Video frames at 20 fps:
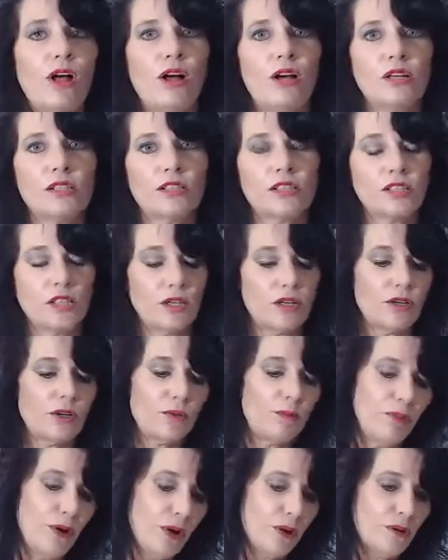
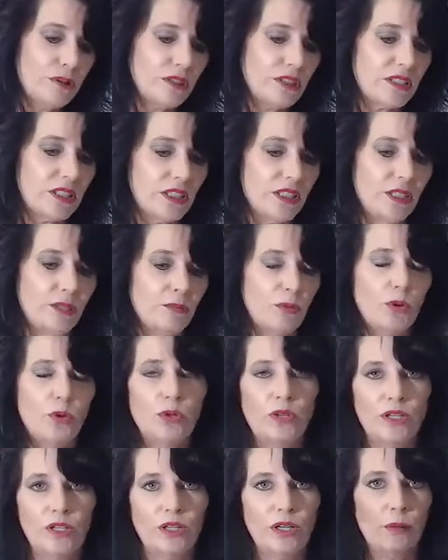also post them
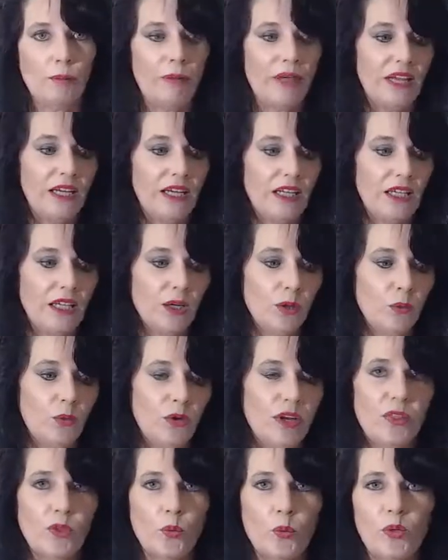on painting
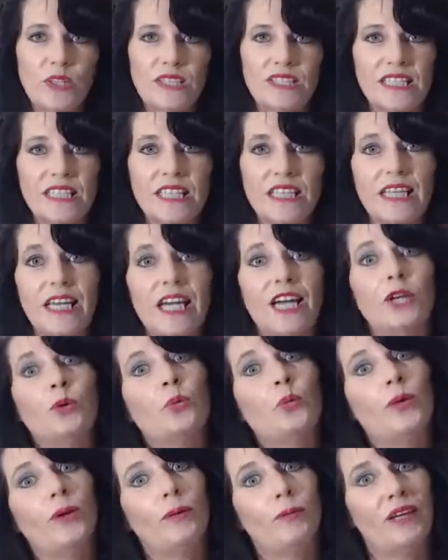with whiskey and
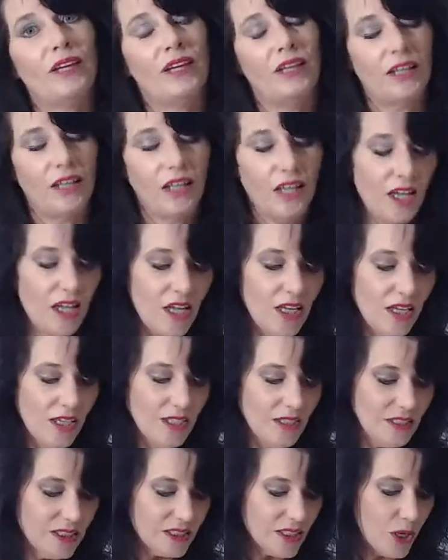women
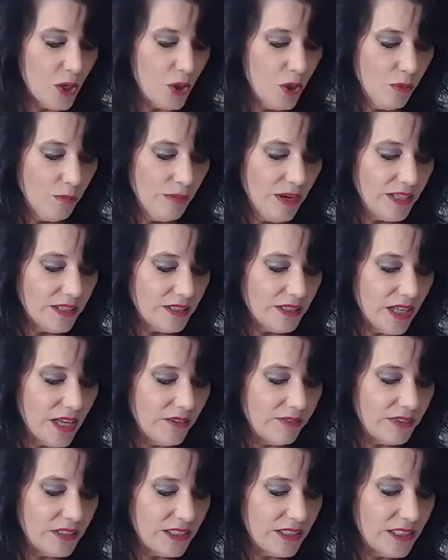so my
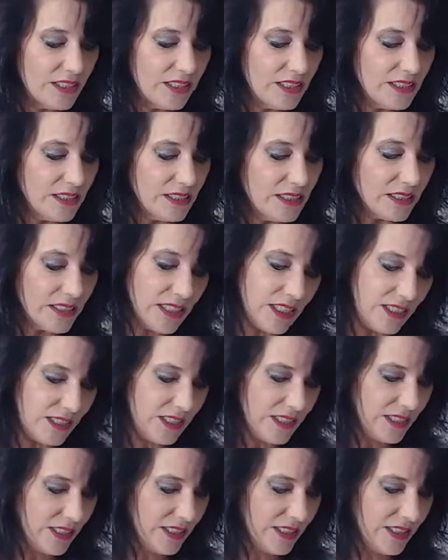lovelies
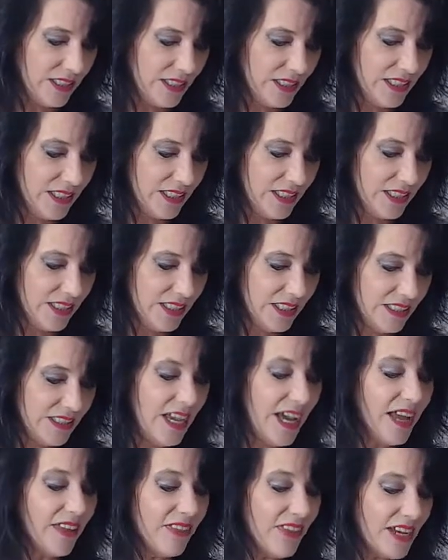
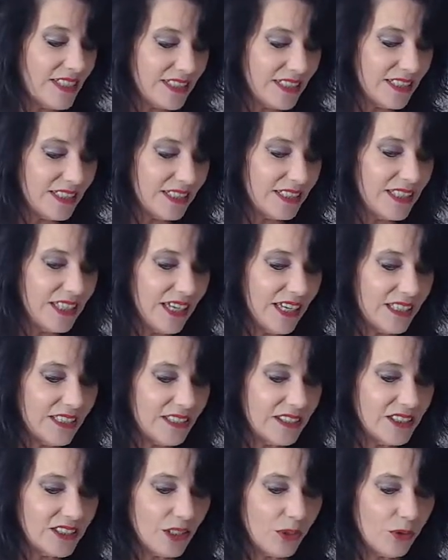yeah that's it
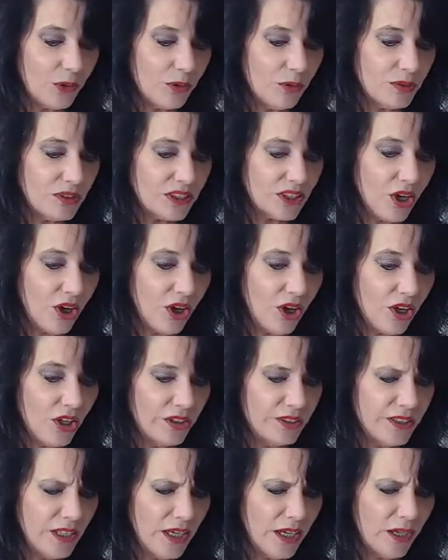leanne so it was
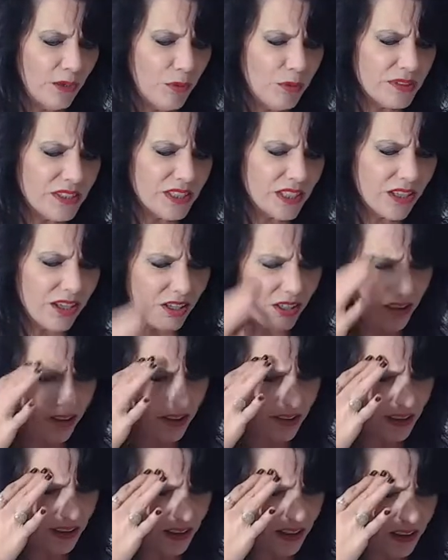called uh, what was it
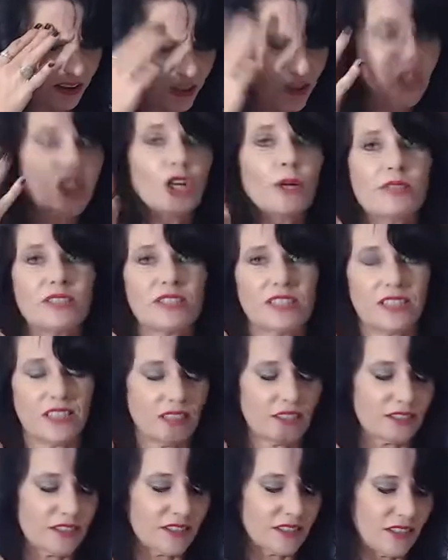called in sherbet
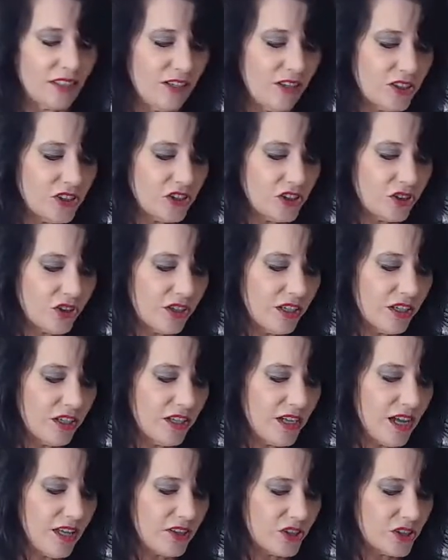sticks in australia
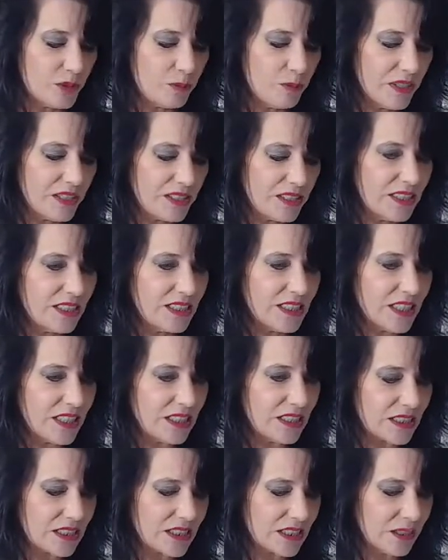yeah there's pixie
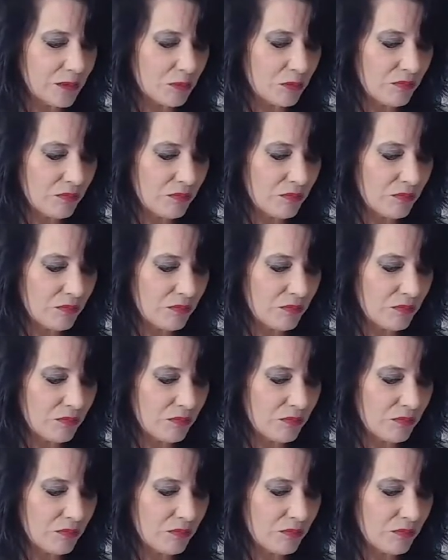sticks